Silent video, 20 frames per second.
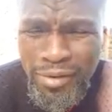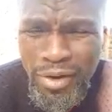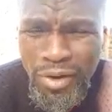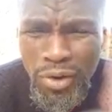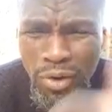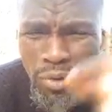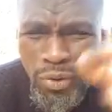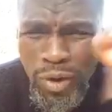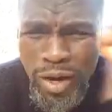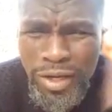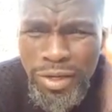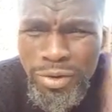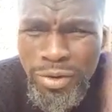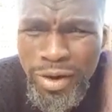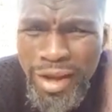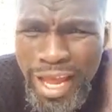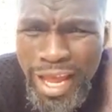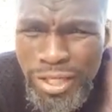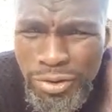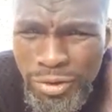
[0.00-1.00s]
when your
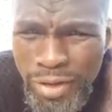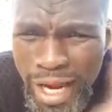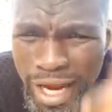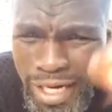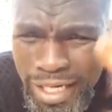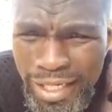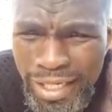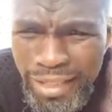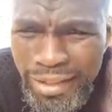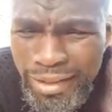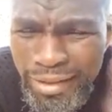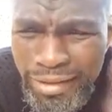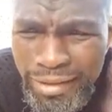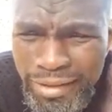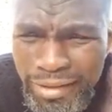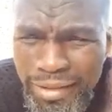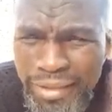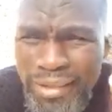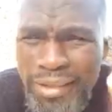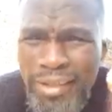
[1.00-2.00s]
education
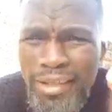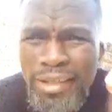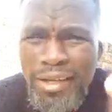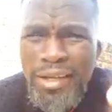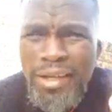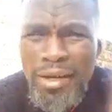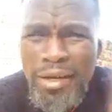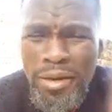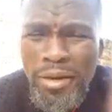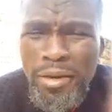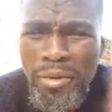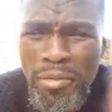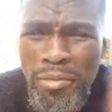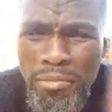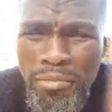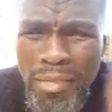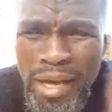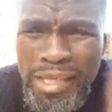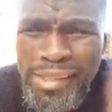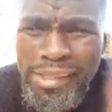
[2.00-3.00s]

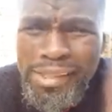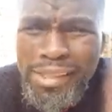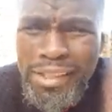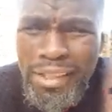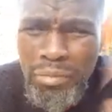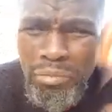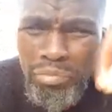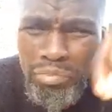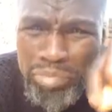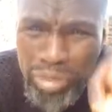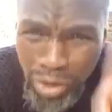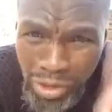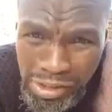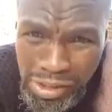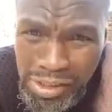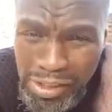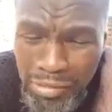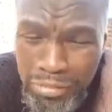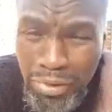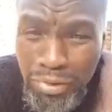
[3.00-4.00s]
makes it
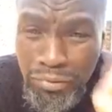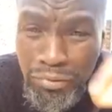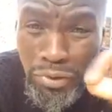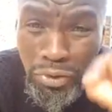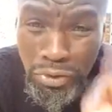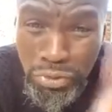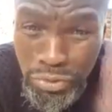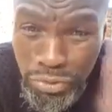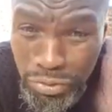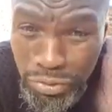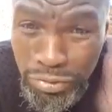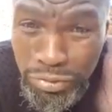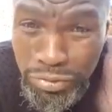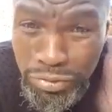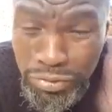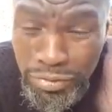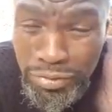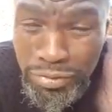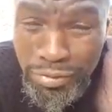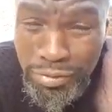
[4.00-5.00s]
impossible for you
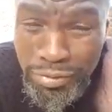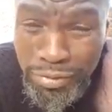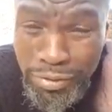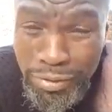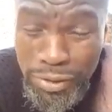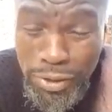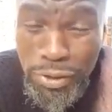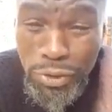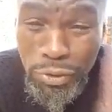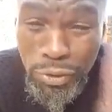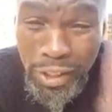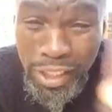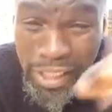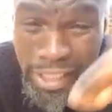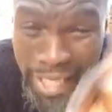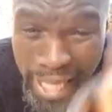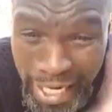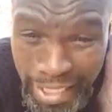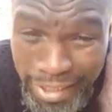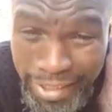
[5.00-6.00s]
to
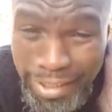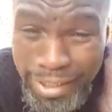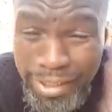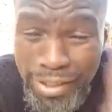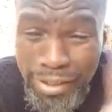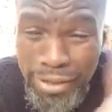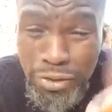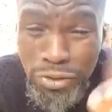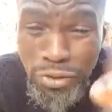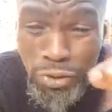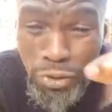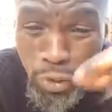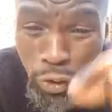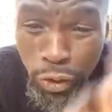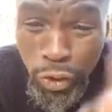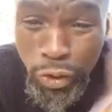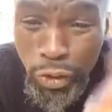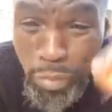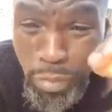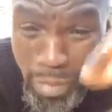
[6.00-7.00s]
relate to your
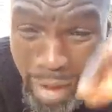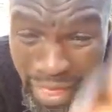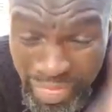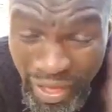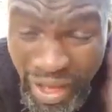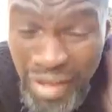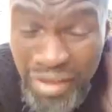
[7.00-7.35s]
own mother.